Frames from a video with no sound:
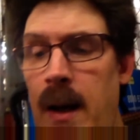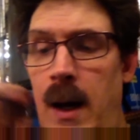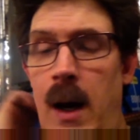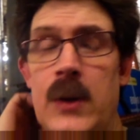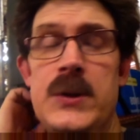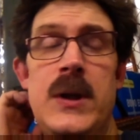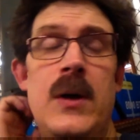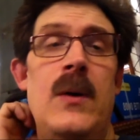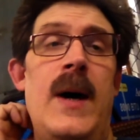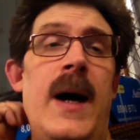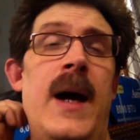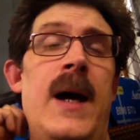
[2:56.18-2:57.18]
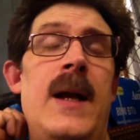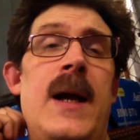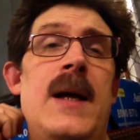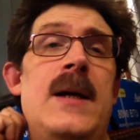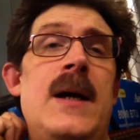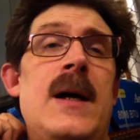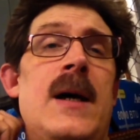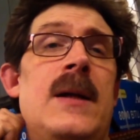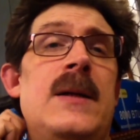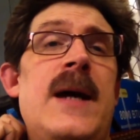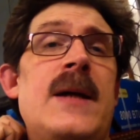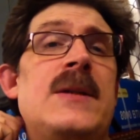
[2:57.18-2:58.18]
Also, I had a
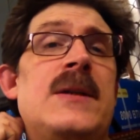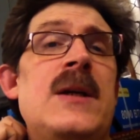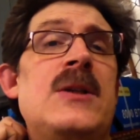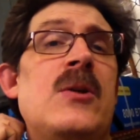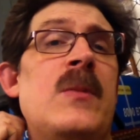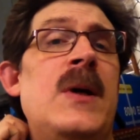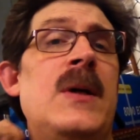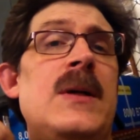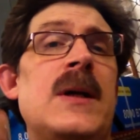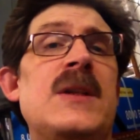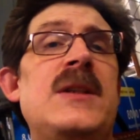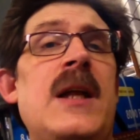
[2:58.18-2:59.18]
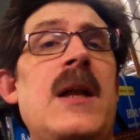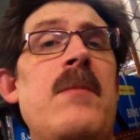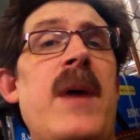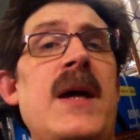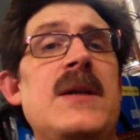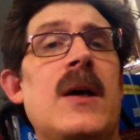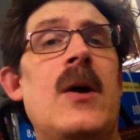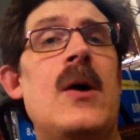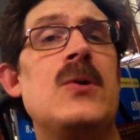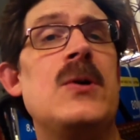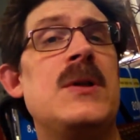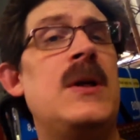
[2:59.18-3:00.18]
Texas Instrument Extended Basic
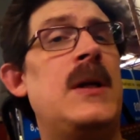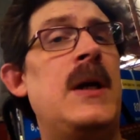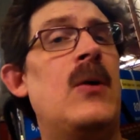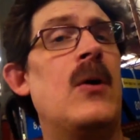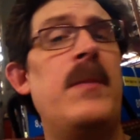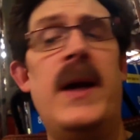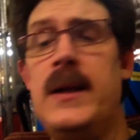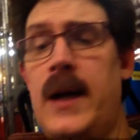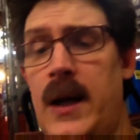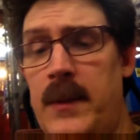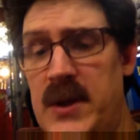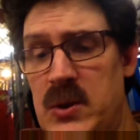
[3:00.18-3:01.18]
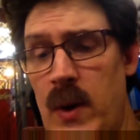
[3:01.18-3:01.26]
cartridge. The Tinkerer picked that up as